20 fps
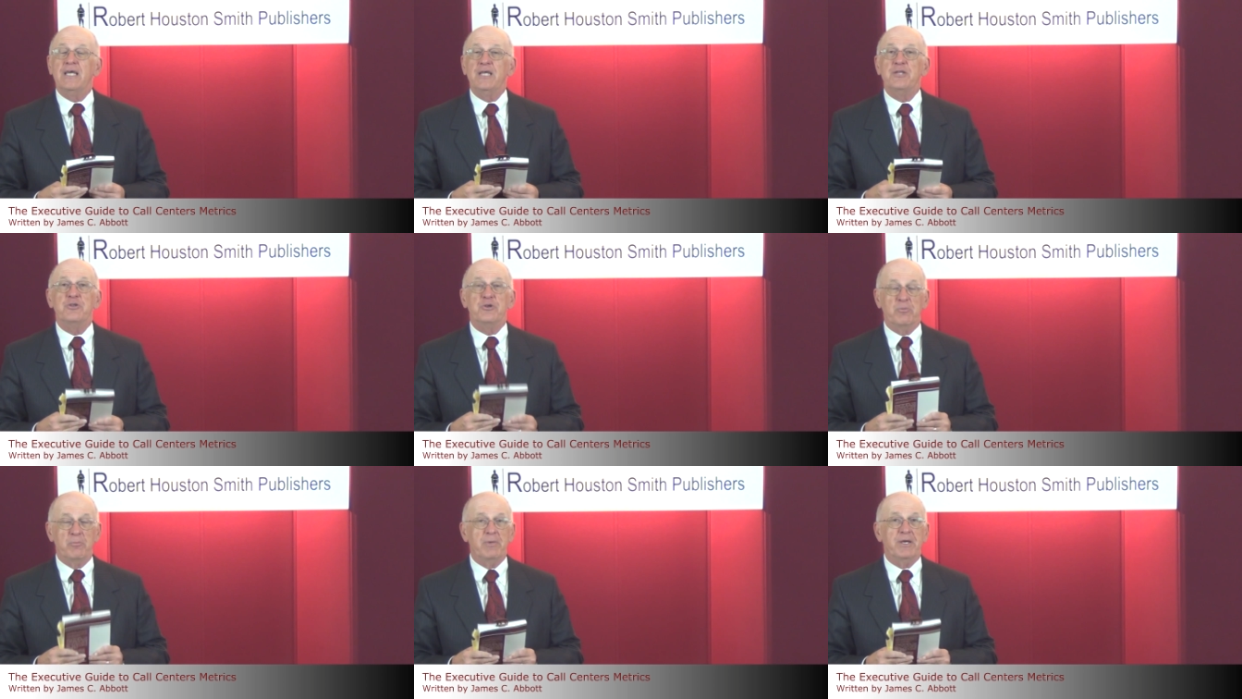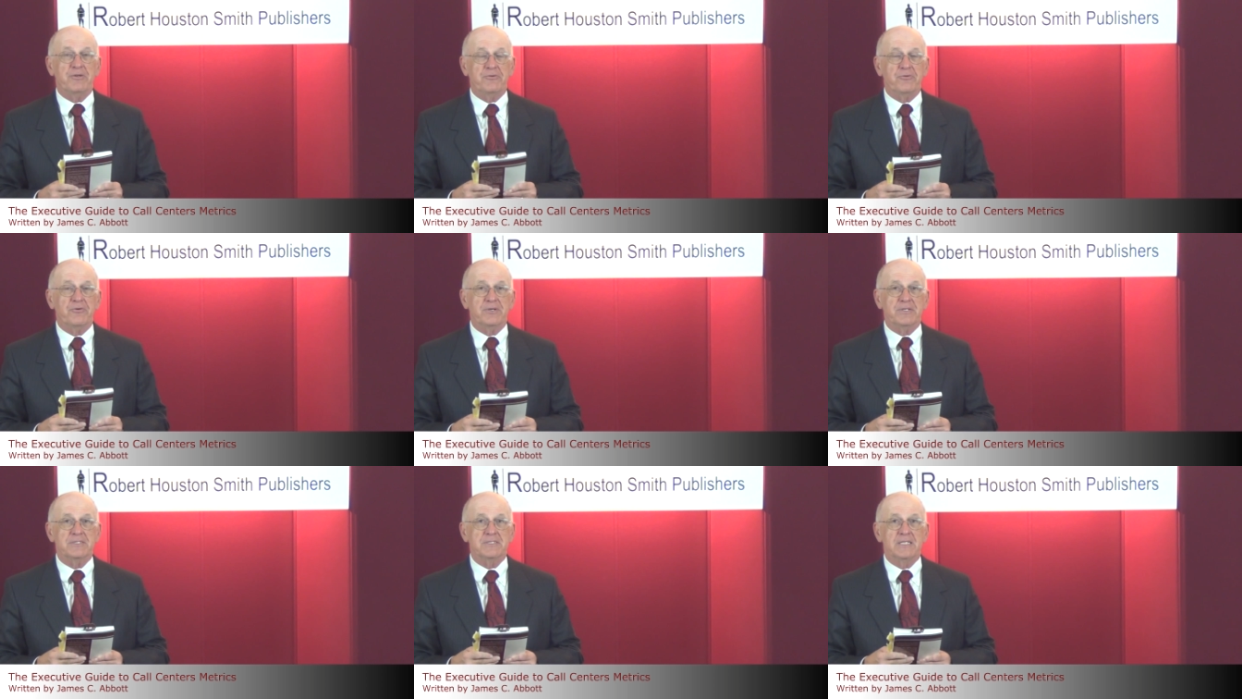in your
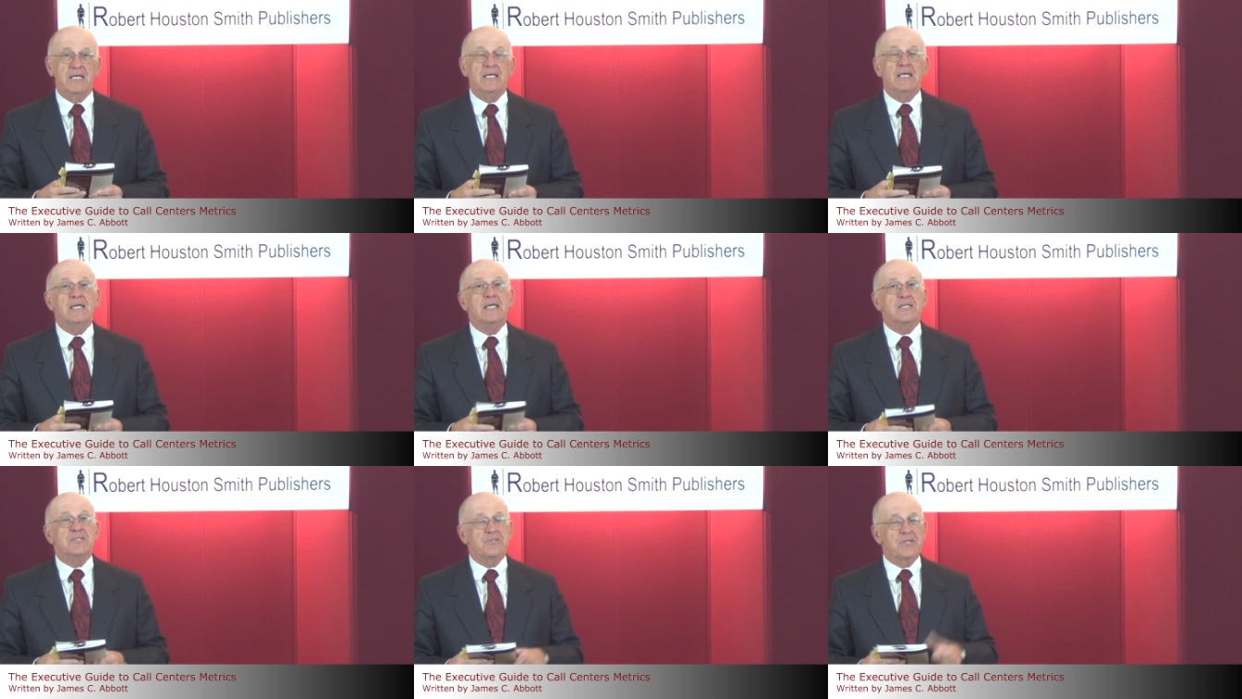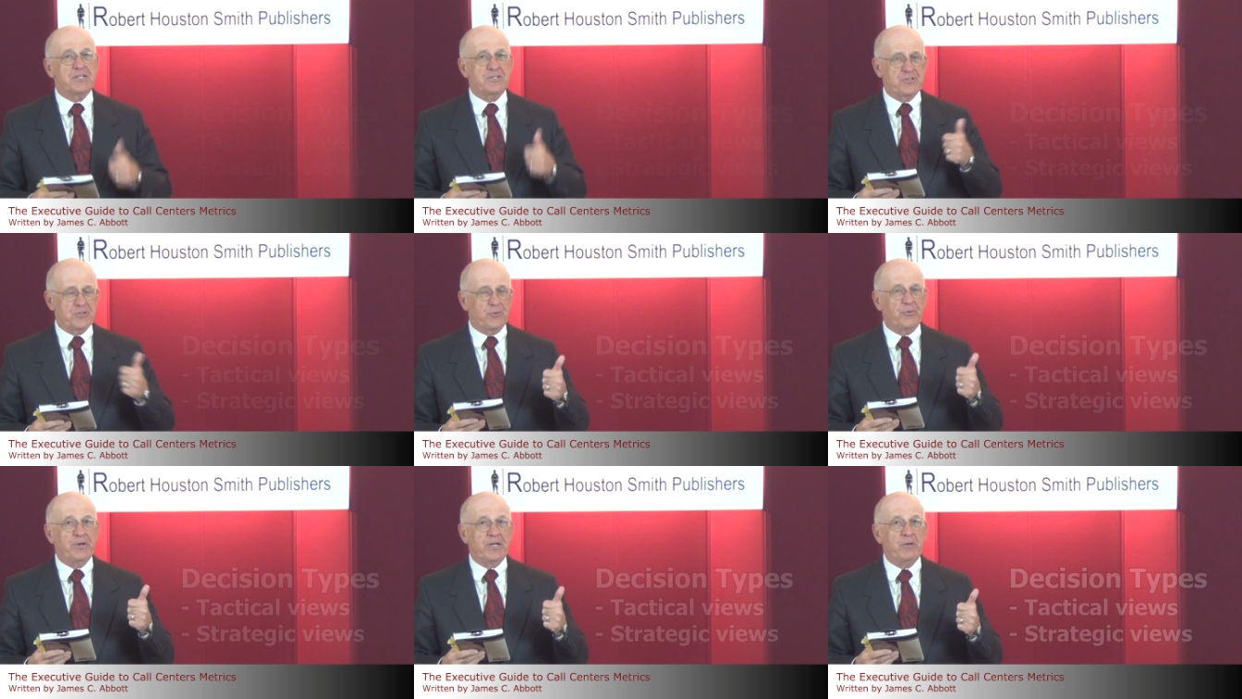metrics. So that's
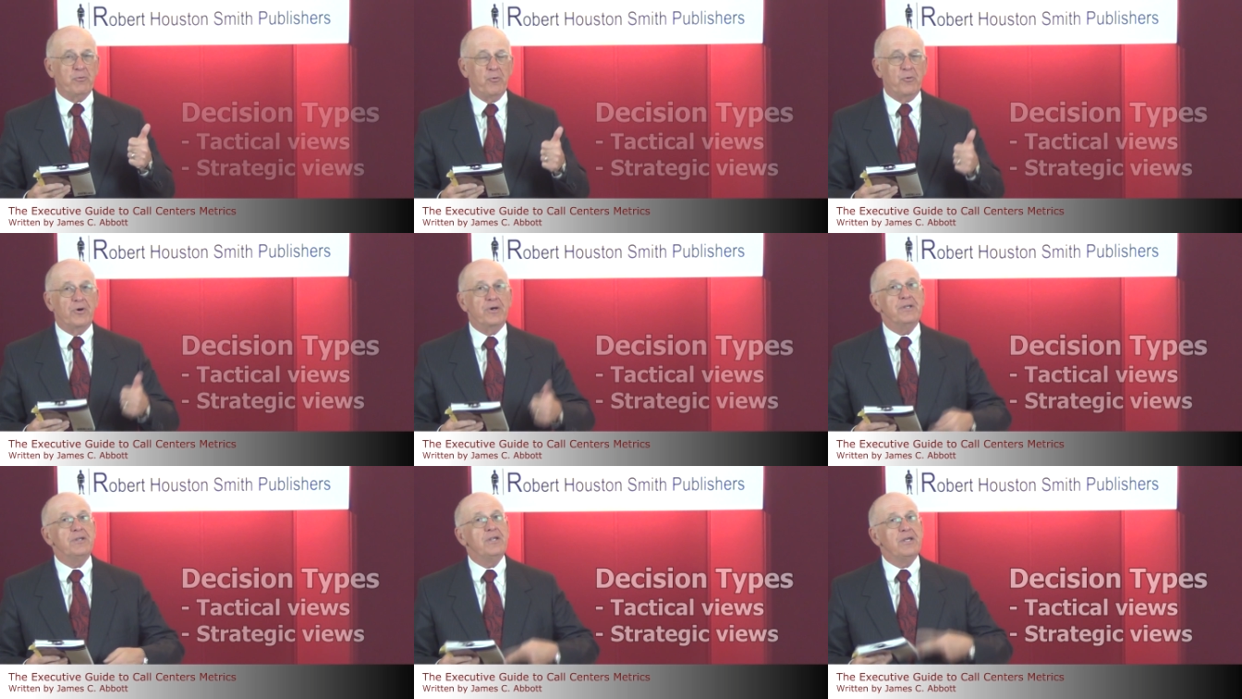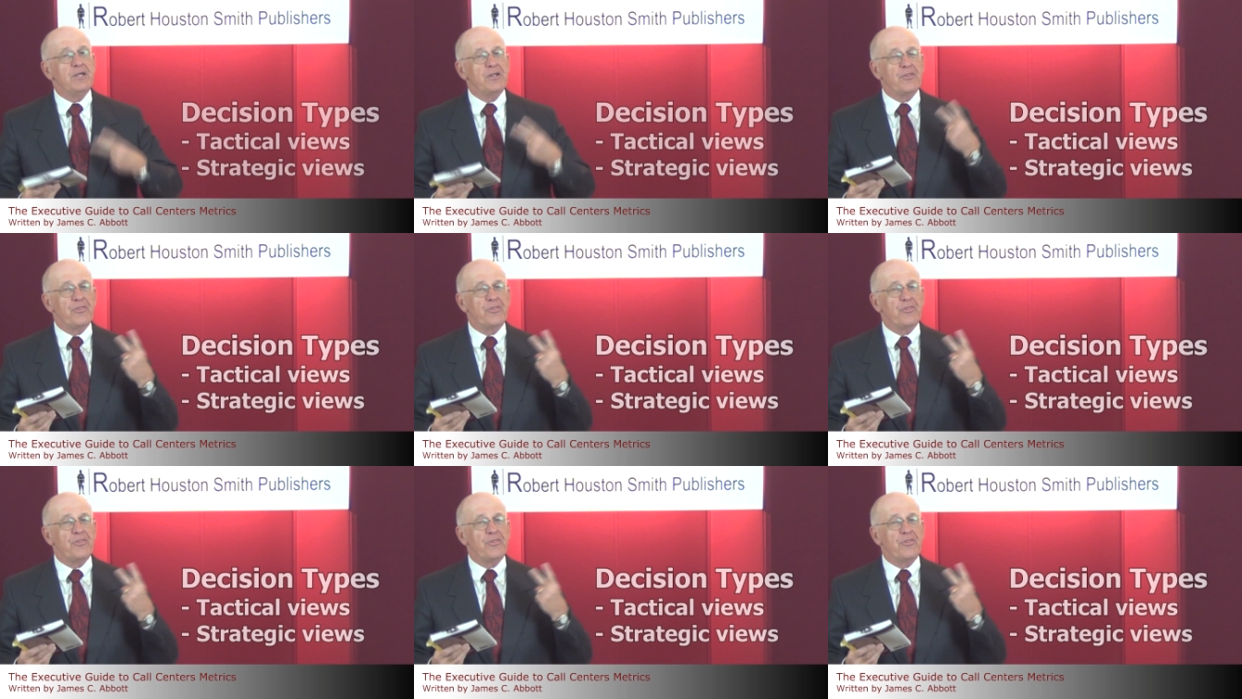thread 1.